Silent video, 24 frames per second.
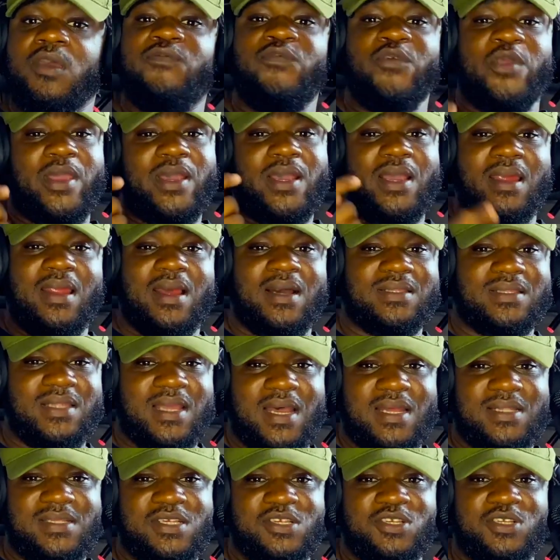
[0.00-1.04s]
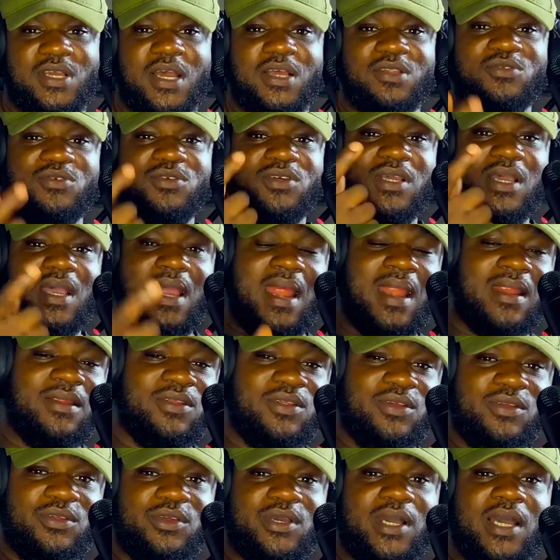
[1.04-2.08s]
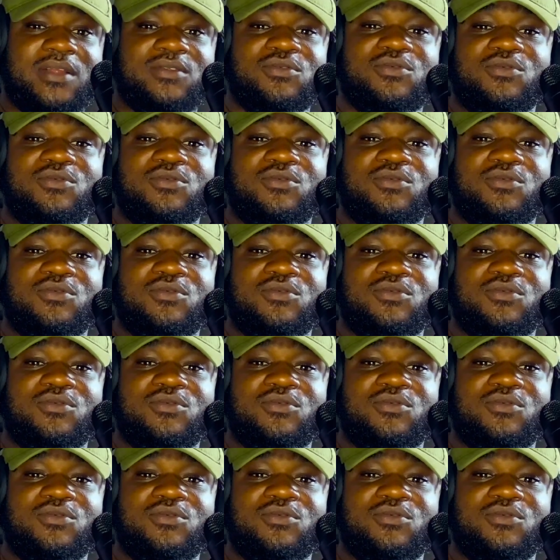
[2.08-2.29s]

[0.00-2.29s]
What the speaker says: If you're a character artist, you